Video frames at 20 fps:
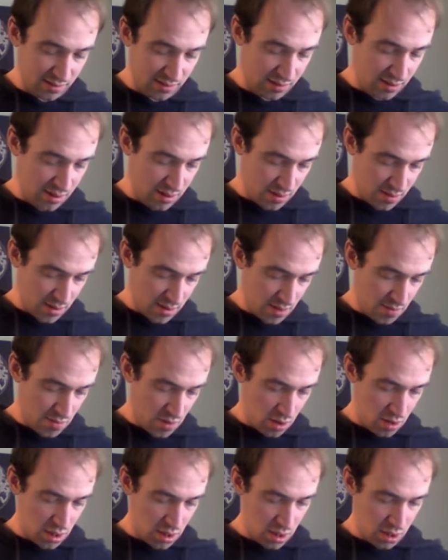so I'm
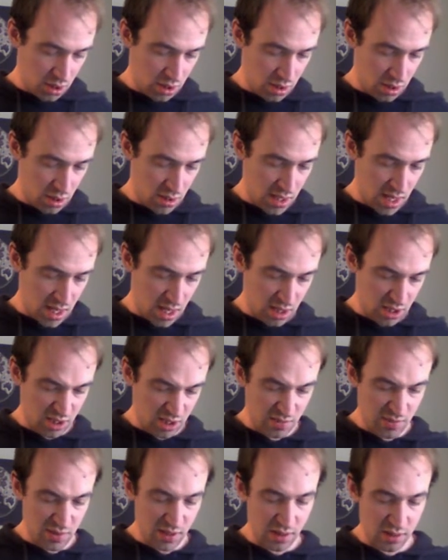not going to show that
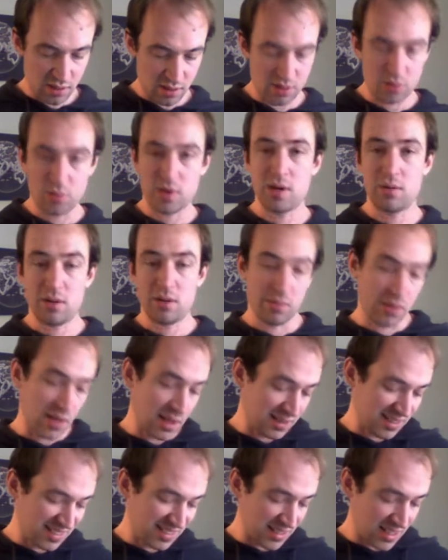just because 3
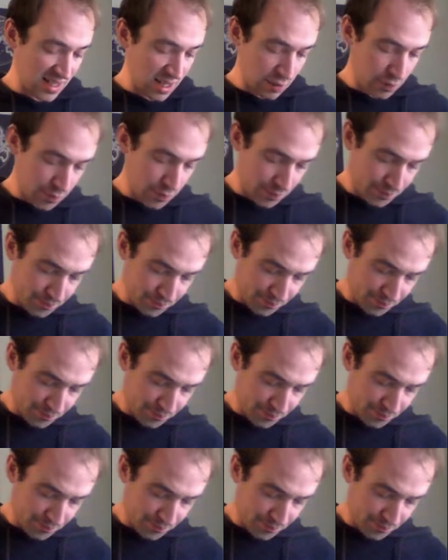replays is enough.